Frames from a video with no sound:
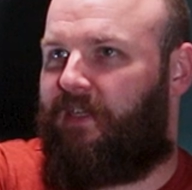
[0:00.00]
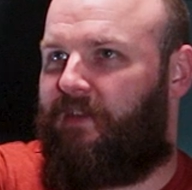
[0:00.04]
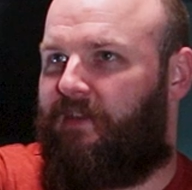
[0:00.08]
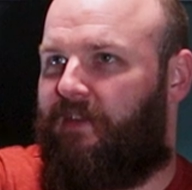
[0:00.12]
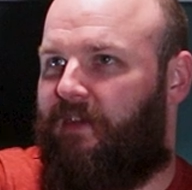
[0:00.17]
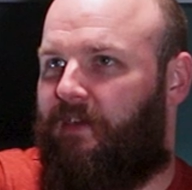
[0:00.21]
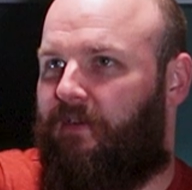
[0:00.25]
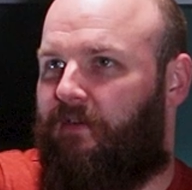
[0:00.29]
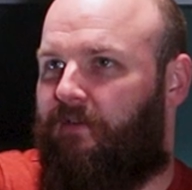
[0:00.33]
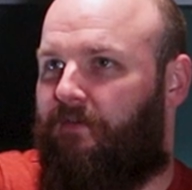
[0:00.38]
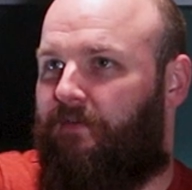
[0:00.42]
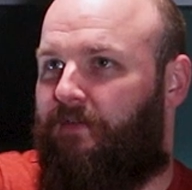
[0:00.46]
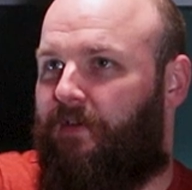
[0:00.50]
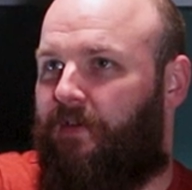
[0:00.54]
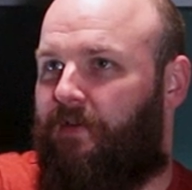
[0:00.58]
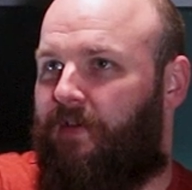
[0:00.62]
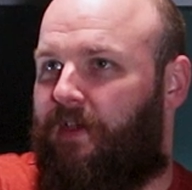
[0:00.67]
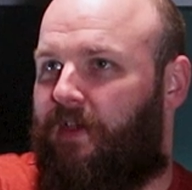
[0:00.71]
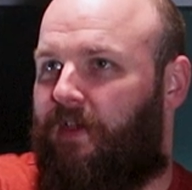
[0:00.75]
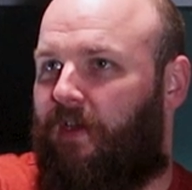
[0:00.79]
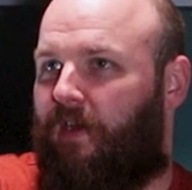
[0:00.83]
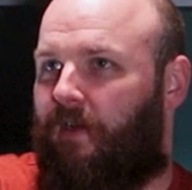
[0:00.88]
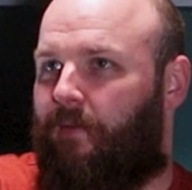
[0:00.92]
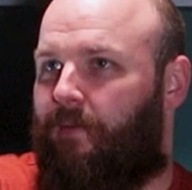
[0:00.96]
in there,
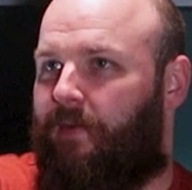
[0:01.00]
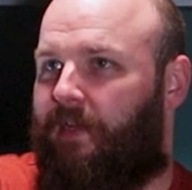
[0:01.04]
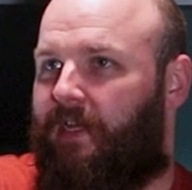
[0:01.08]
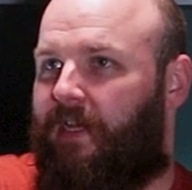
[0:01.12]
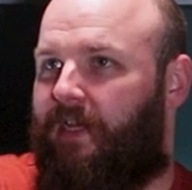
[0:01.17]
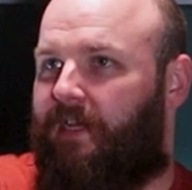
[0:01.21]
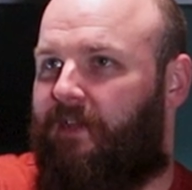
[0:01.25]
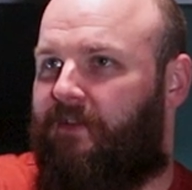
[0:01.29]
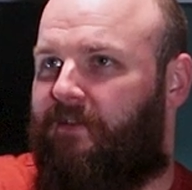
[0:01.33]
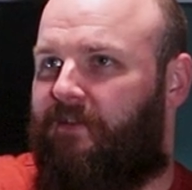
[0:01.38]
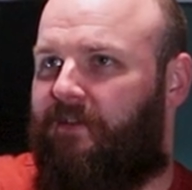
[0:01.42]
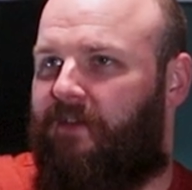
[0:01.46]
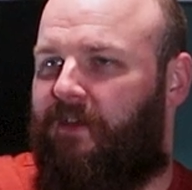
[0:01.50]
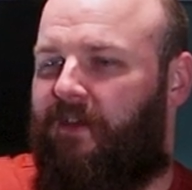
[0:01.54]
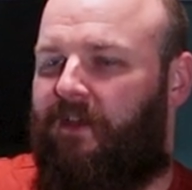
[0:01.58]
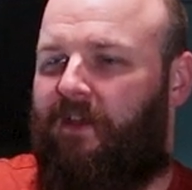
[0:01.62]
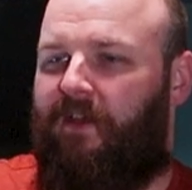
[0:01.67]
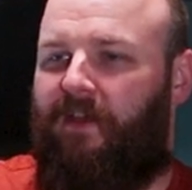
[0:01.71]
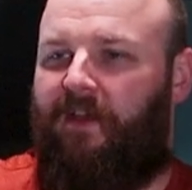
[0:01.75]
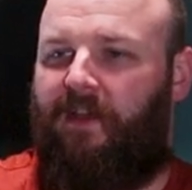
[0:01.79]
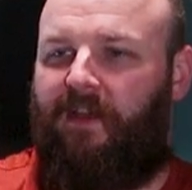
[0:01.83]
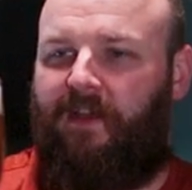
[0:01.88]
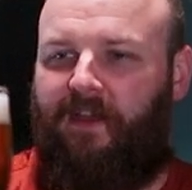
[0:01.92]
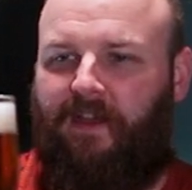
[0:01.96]
very carbonated.
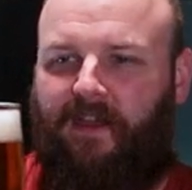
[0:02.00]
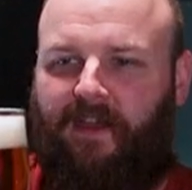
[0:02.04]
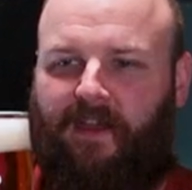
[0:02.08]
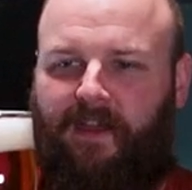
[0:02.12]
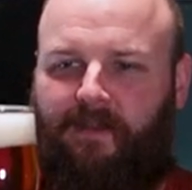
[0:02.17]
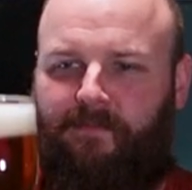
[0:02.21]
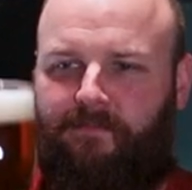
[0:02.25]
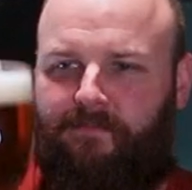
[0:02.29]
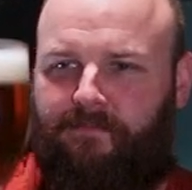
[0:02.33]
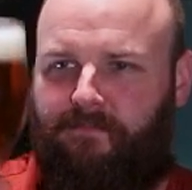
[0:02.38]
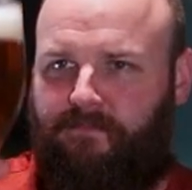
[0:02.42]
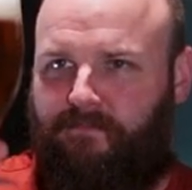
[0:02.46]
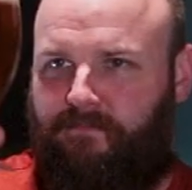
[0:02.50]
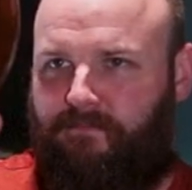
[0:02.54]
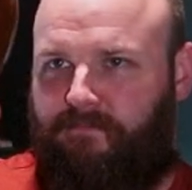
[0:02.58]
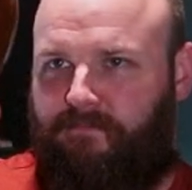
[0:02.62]
Um,